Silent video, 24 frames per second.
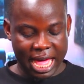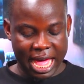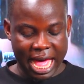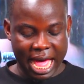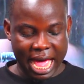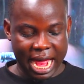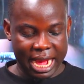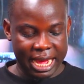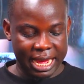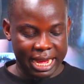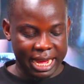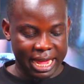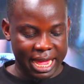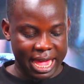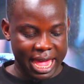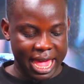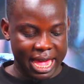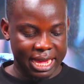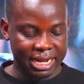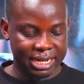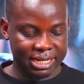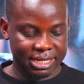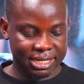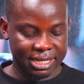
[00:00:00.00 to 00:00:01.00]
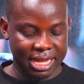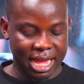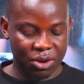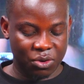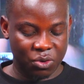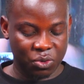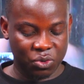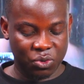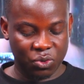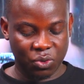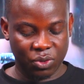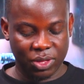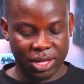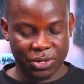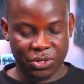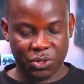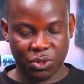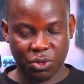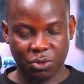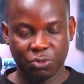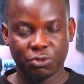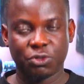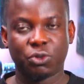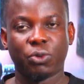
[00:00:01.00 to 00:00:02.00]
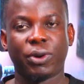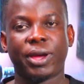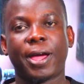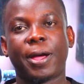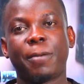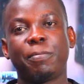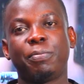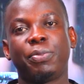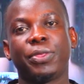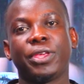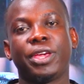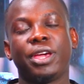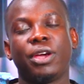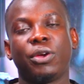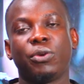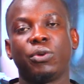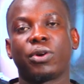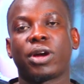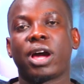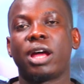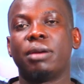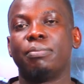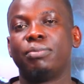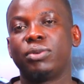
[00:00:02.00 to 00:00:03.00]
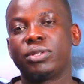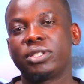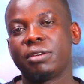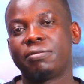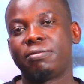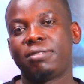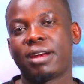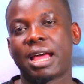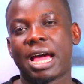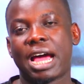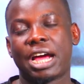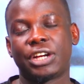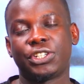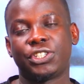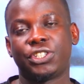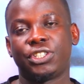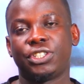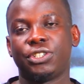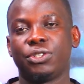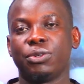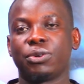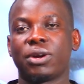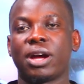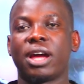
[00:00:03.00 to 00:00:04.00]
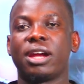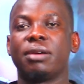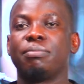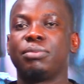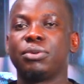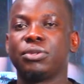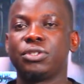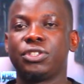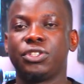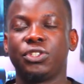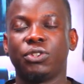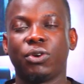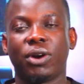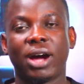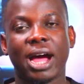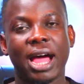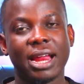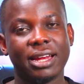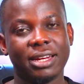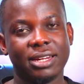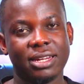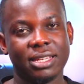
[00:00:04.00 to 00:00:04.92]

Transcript: an external to the software, you can put a flash, you can put your hard